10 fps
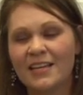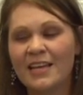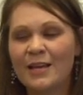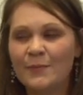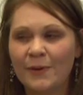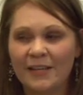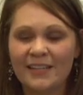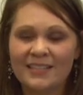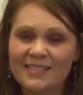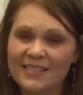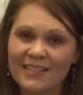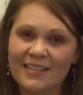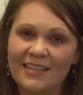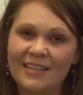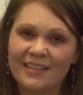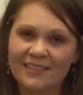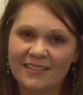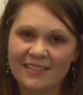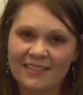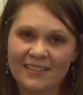Be
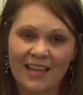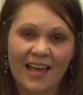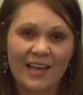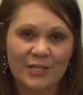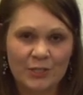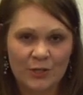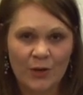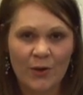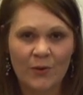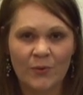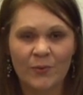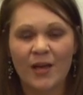still and know